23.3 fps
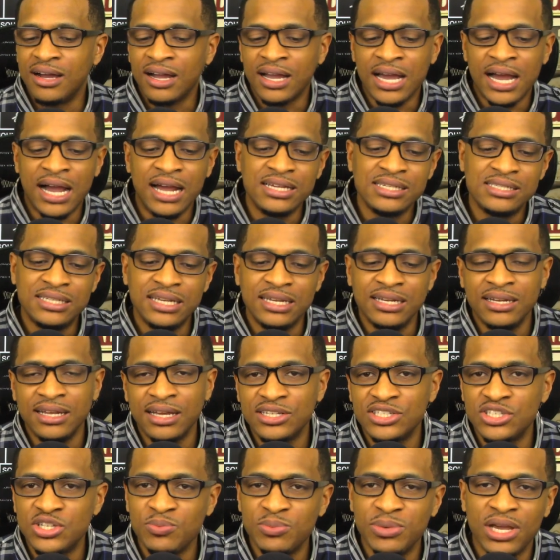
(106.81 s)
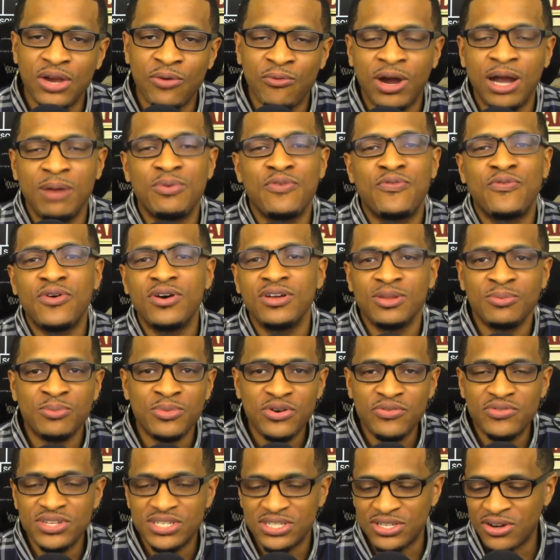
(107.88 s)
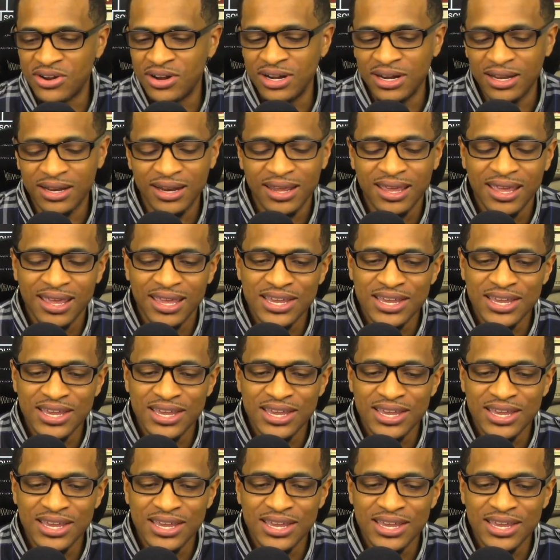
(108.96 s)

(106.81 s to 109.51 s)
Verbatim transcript: guy sat next to me, and right before the movie started,